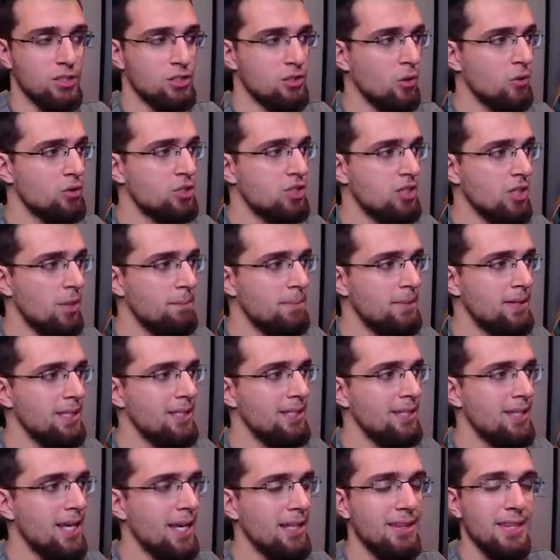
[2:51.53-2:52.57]
So
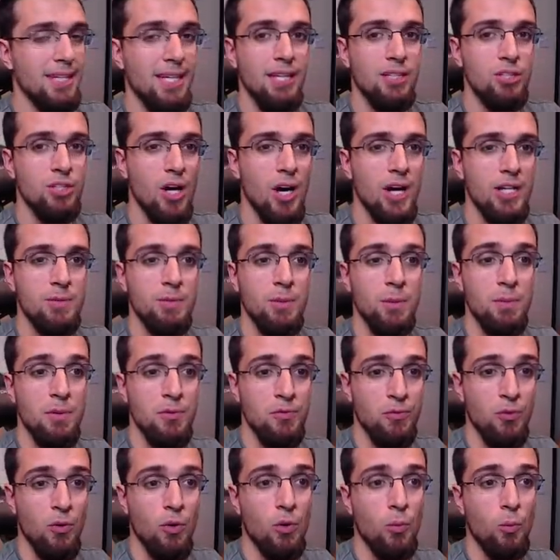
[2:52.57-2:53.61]
something that they talked about
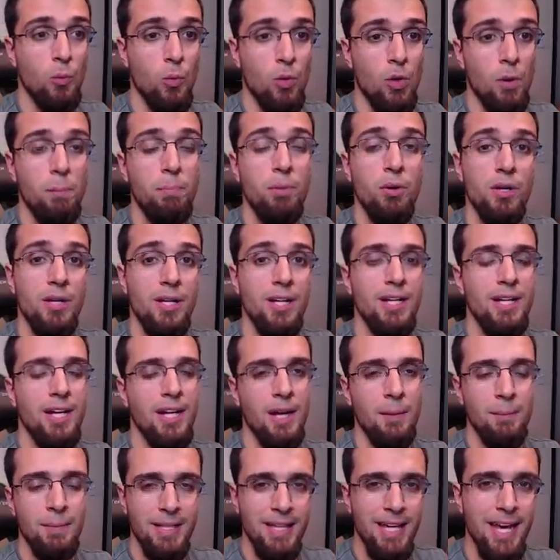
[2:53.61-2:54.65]
before were put in, and
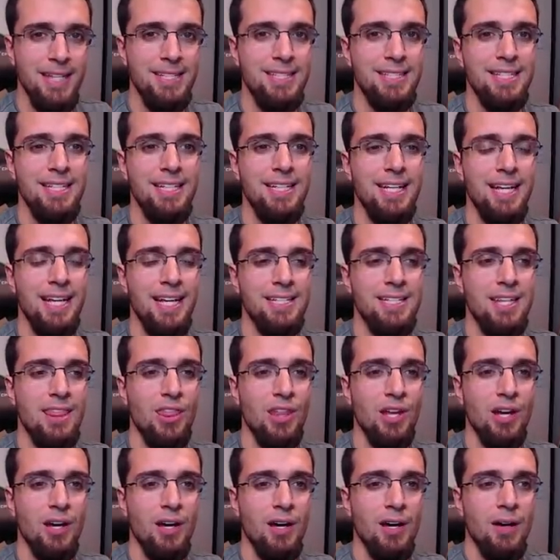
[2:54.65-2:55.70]
I'm guessing it's
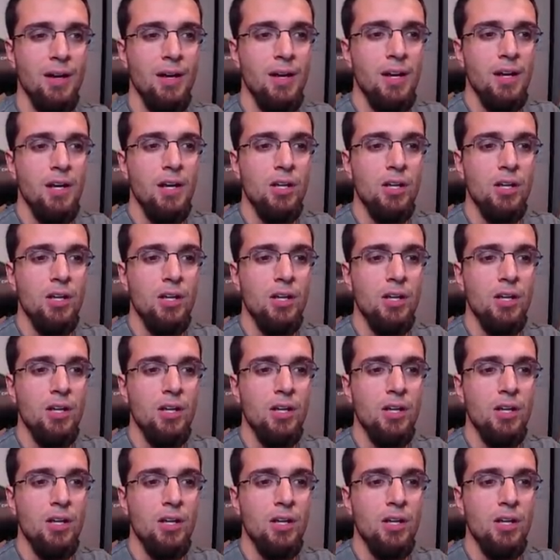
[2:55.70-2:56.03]
the